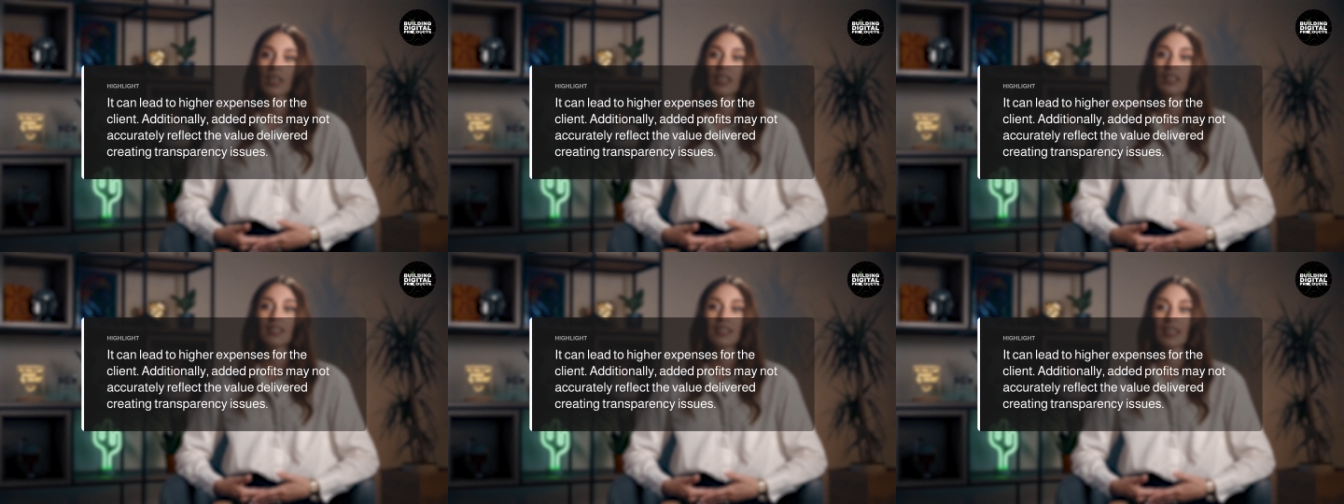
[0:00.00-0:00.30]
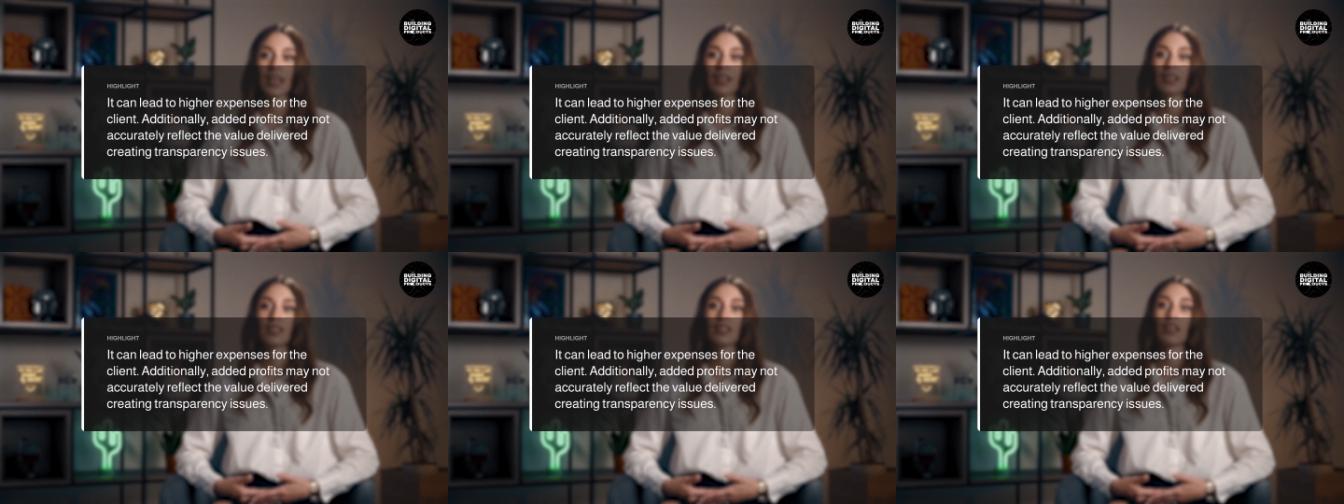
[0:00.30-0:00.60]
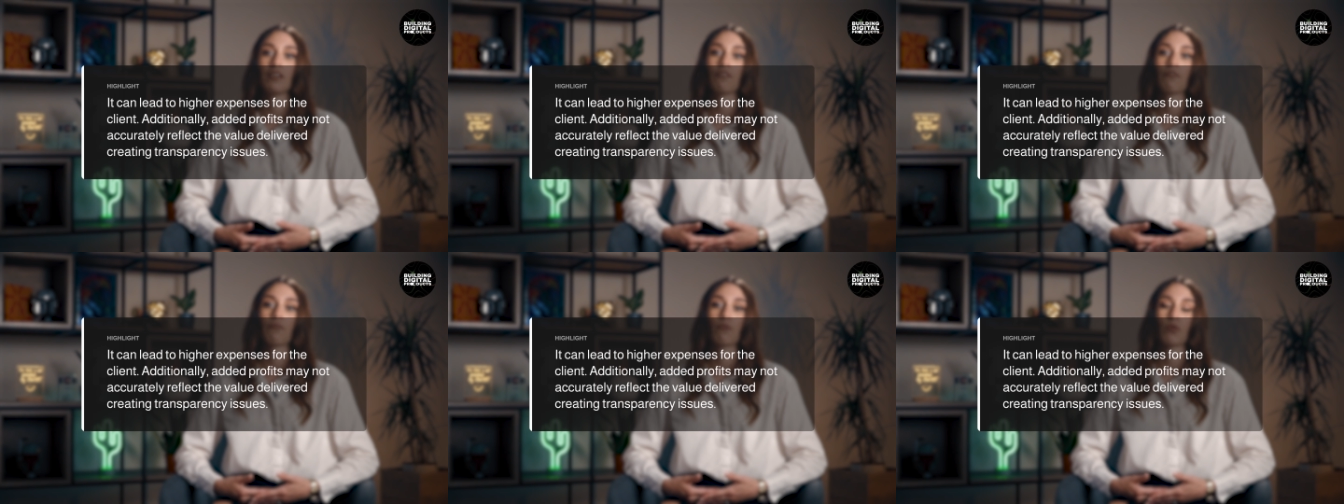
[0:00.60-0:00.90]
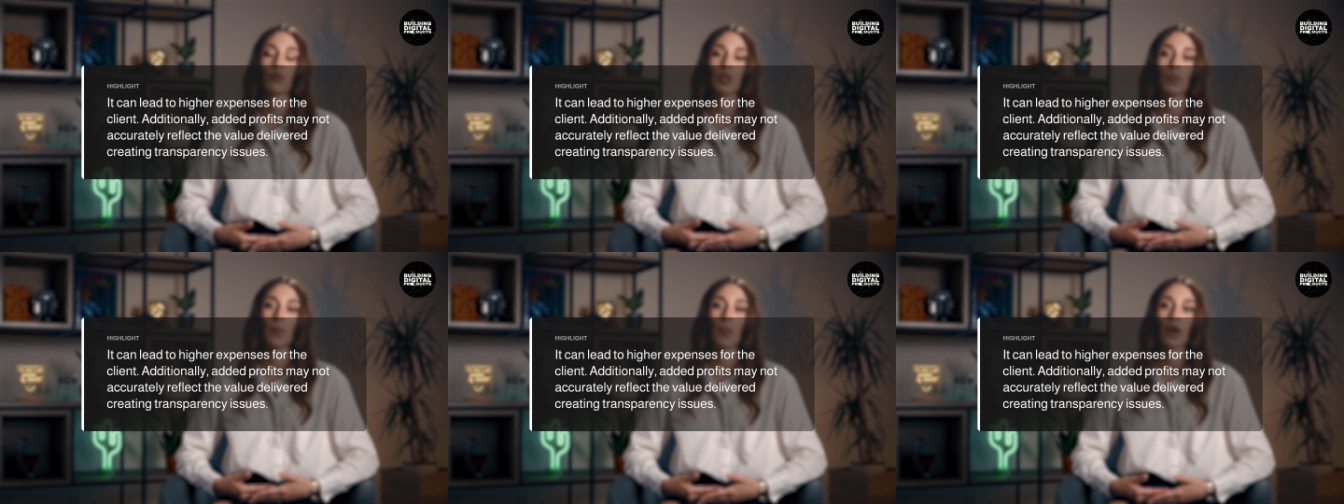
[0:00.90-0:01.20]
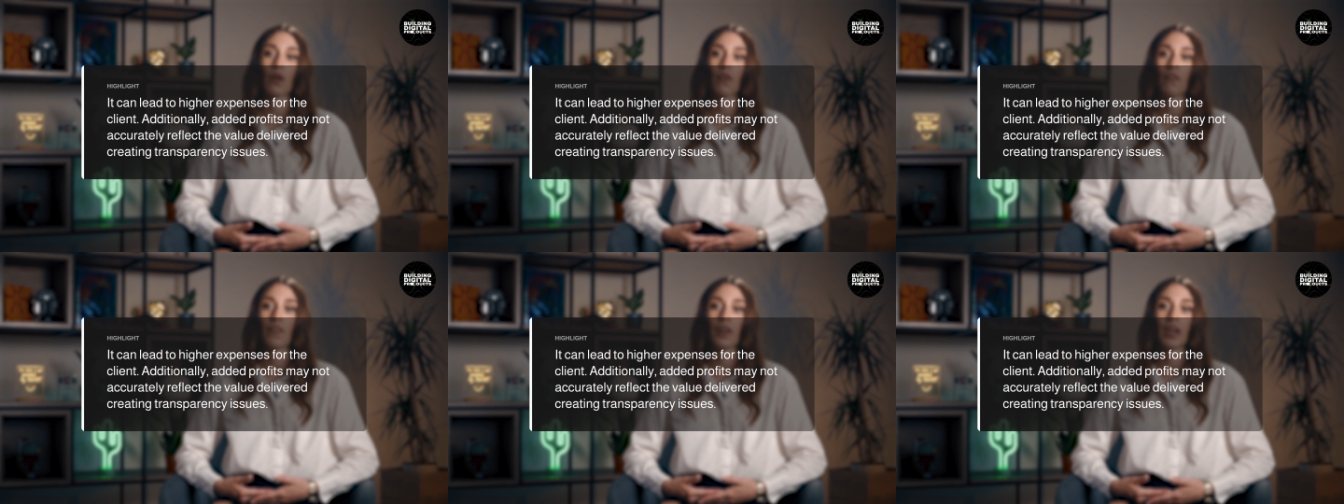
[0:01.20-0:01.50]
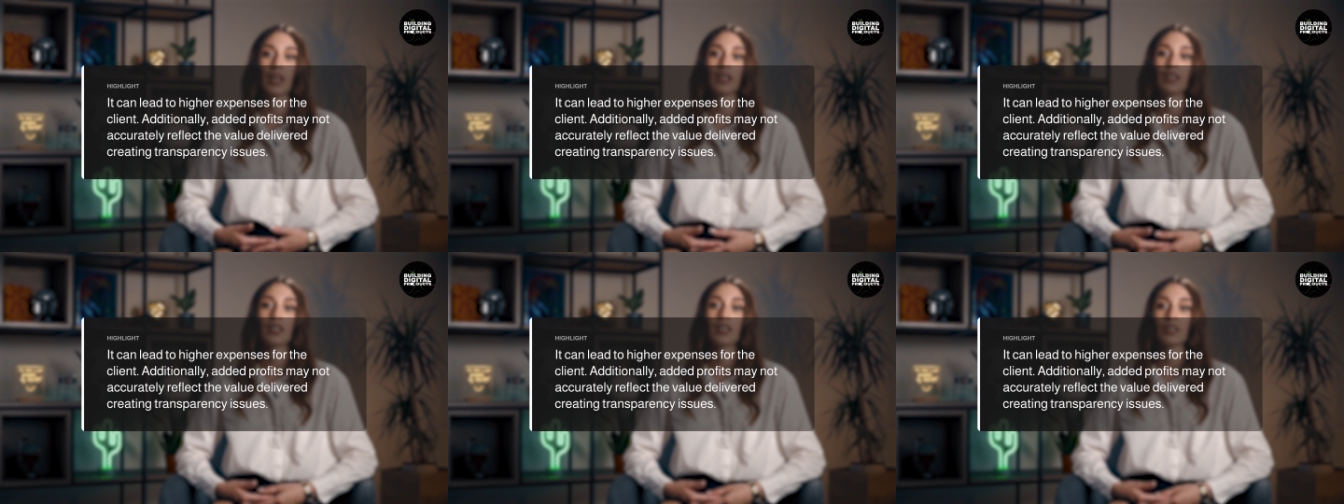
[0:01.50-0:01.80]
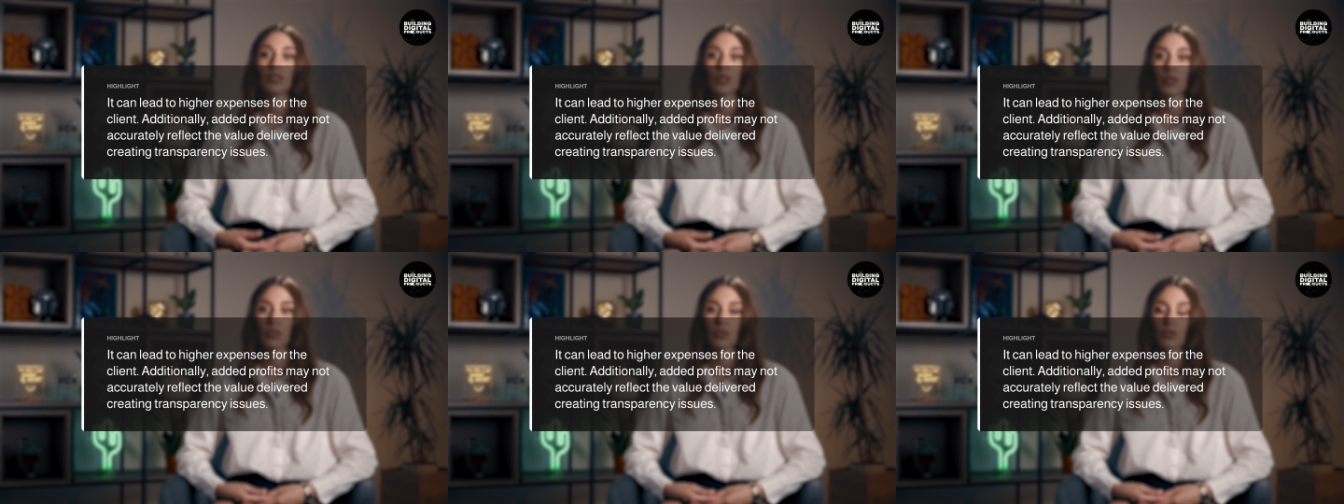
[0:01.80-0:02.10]
incentive for the provider
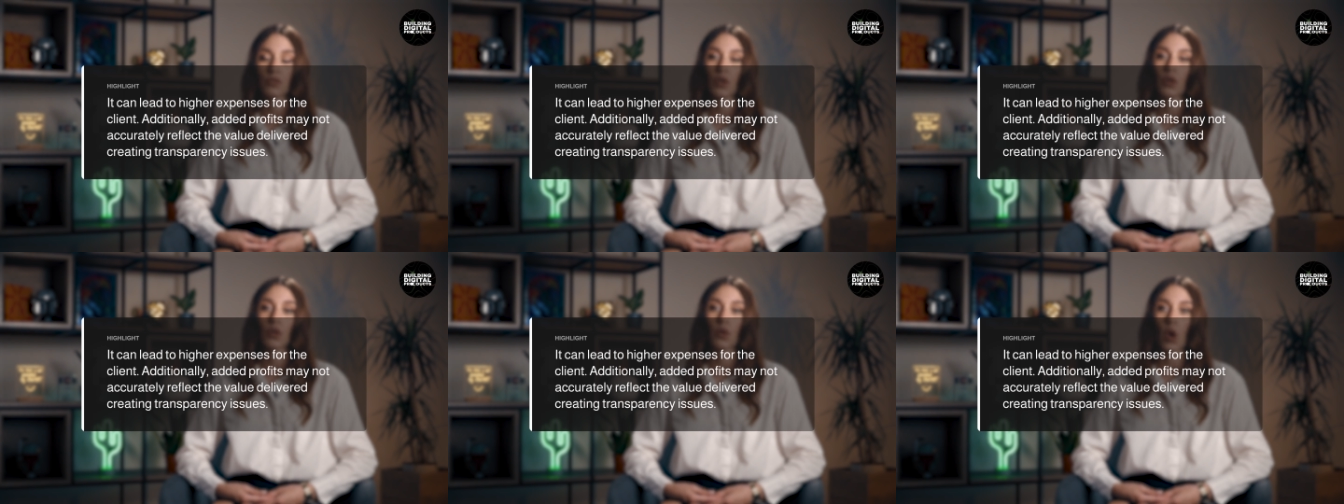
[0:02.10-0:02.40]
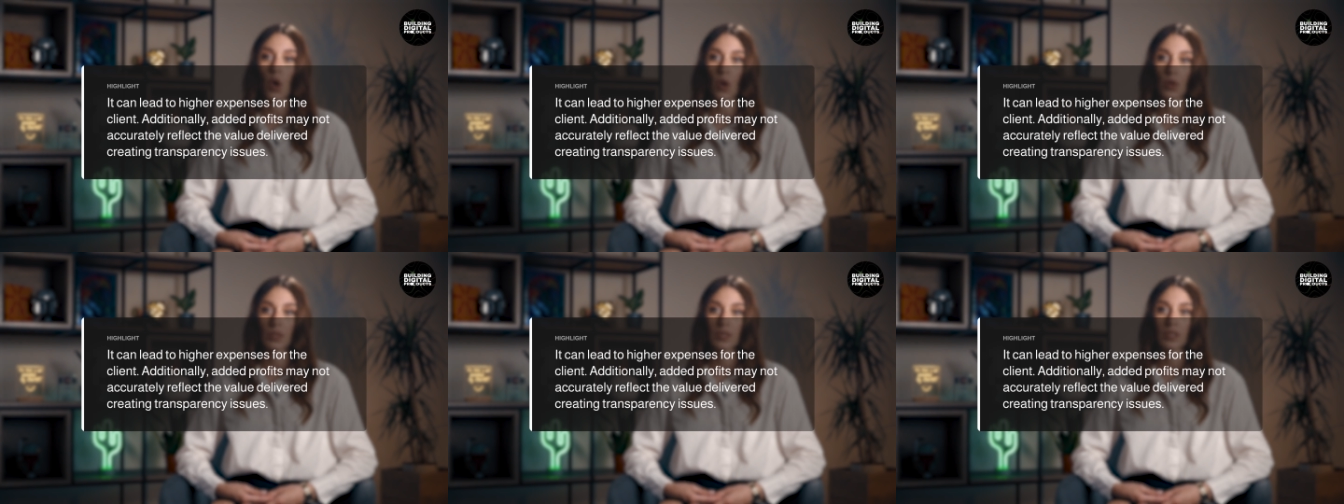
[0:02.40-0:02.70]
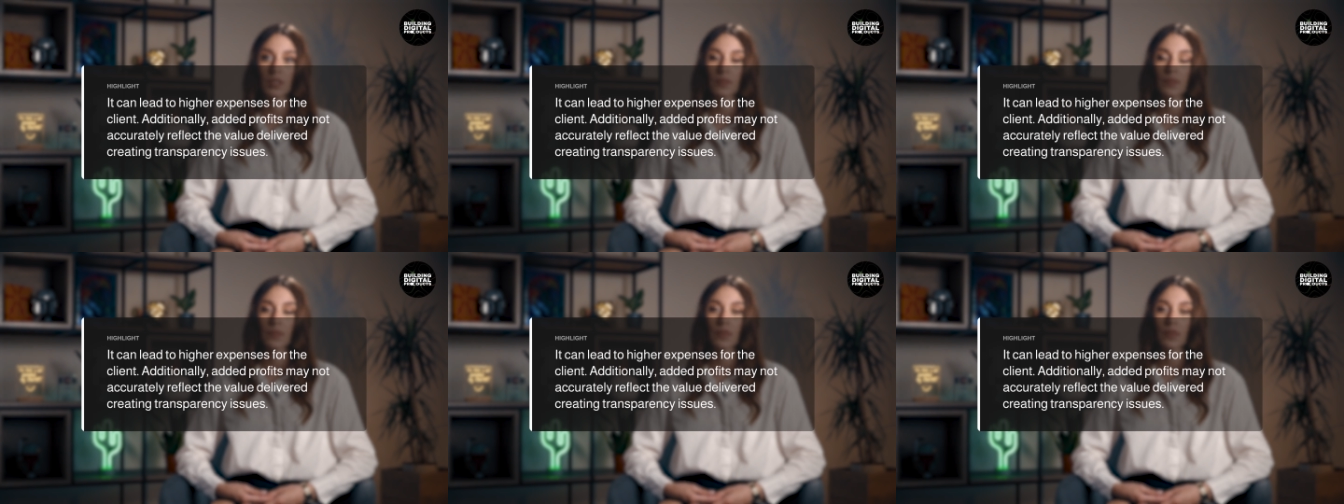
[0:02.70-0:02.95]
to control costs.